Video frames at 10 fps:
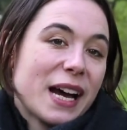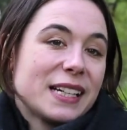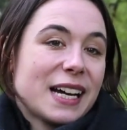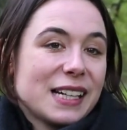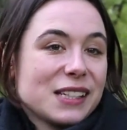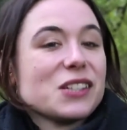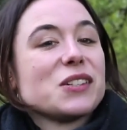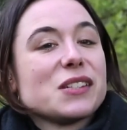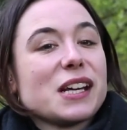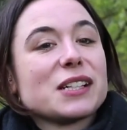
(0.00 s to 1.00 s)
and Alex
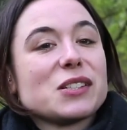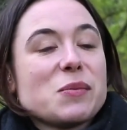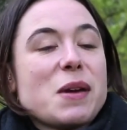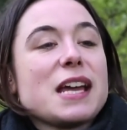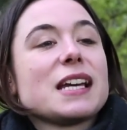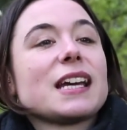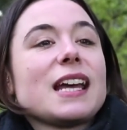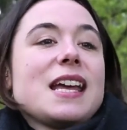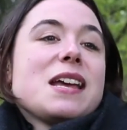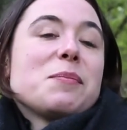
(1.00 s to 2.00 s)
Kuzik to make
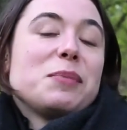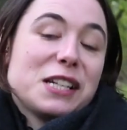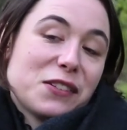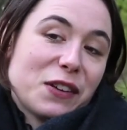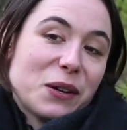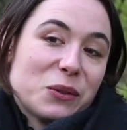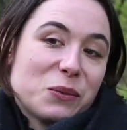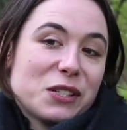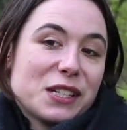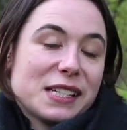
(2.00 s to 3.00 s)
Bleachfield,
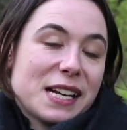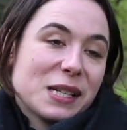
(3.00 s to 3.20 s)
which is an